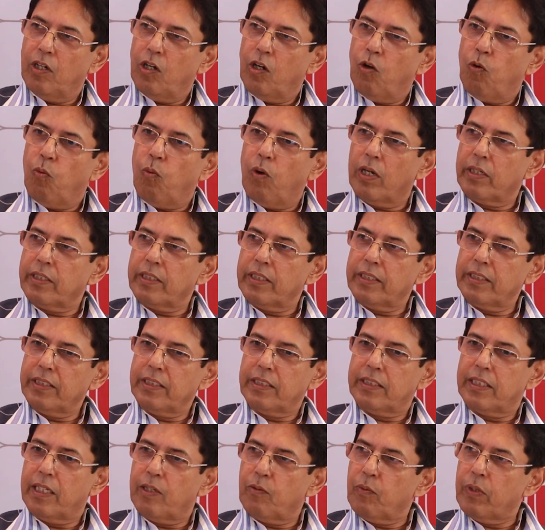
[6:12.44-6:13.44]
what it
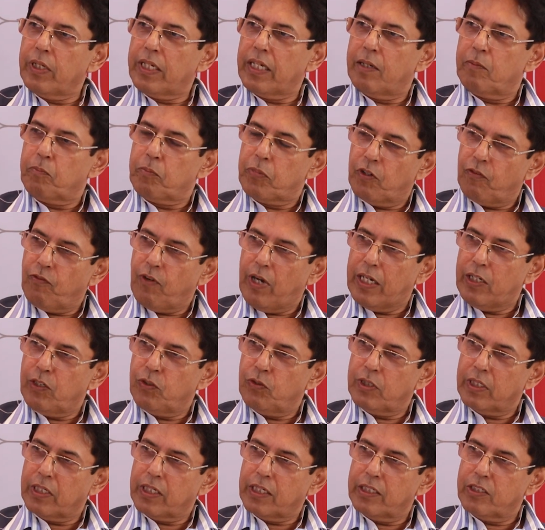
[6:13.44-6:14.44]
is that we can provide to
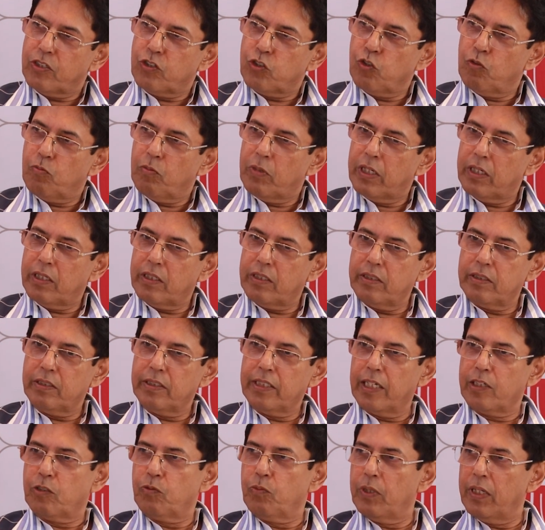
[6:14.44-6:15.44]
the consumer
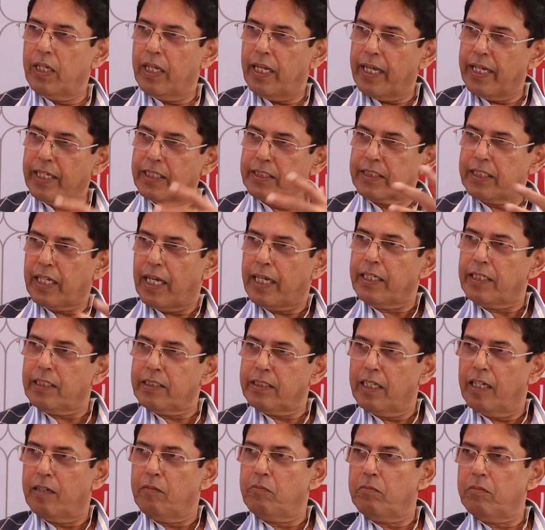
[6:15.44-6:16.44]
that will excite
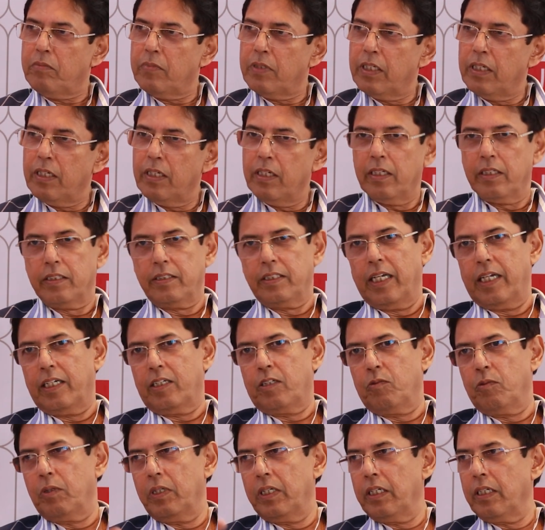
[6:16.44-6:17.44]
them,
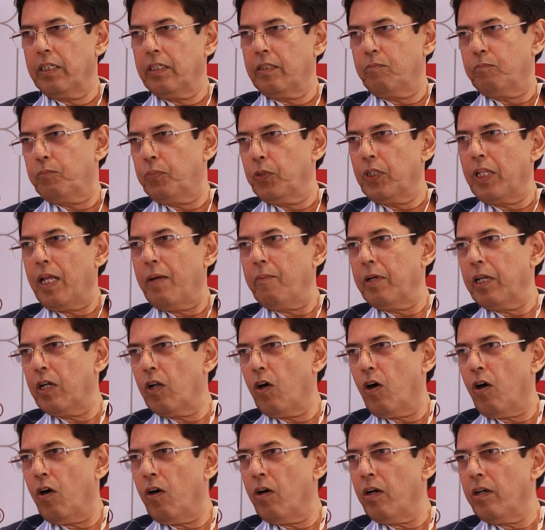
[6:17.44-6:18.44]
that will put them in
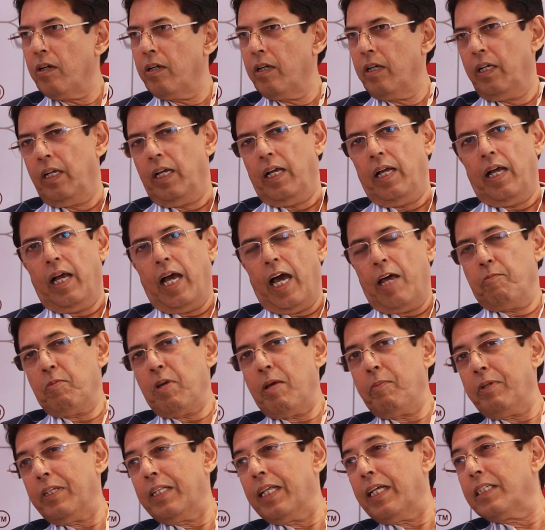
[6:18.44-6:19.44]
awe, and
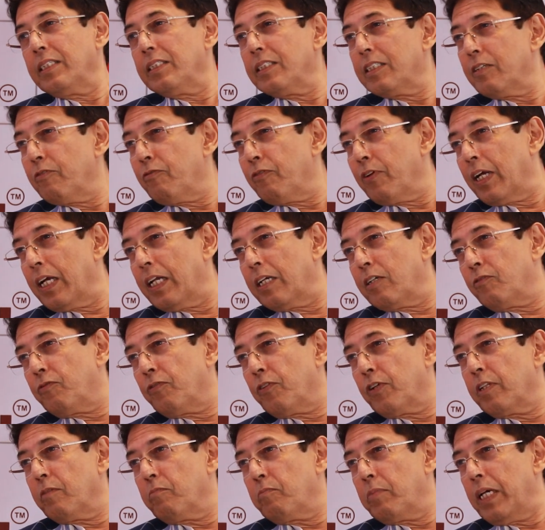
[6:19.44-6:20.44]
maybe that is difficult
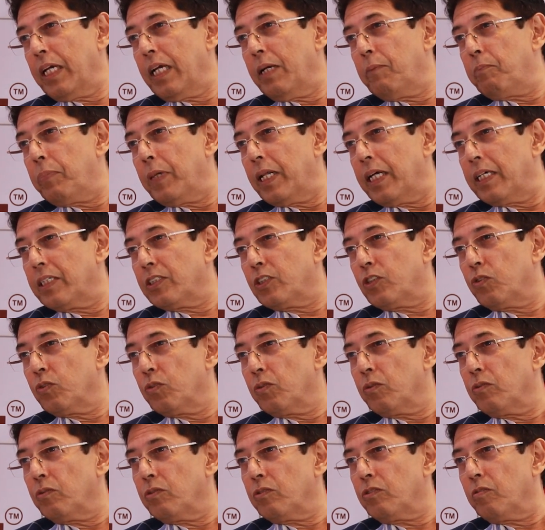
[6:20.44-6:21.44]
for the big players
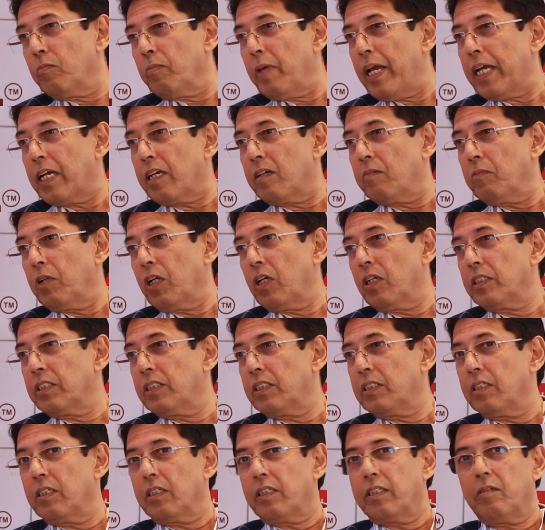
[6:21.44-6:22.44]
to, to make because
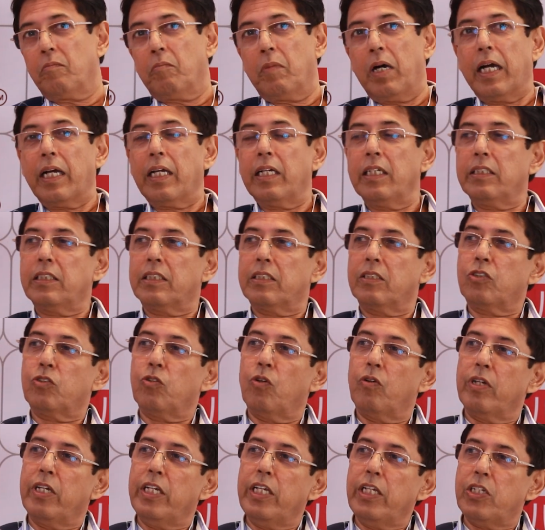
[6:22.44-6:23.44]
the, the markets are
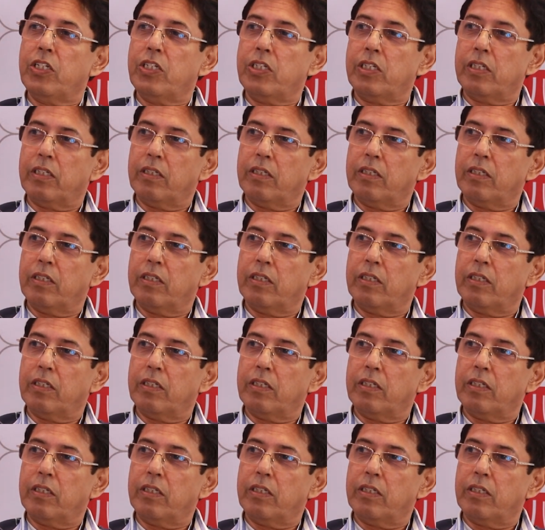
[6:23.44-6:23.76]
so niche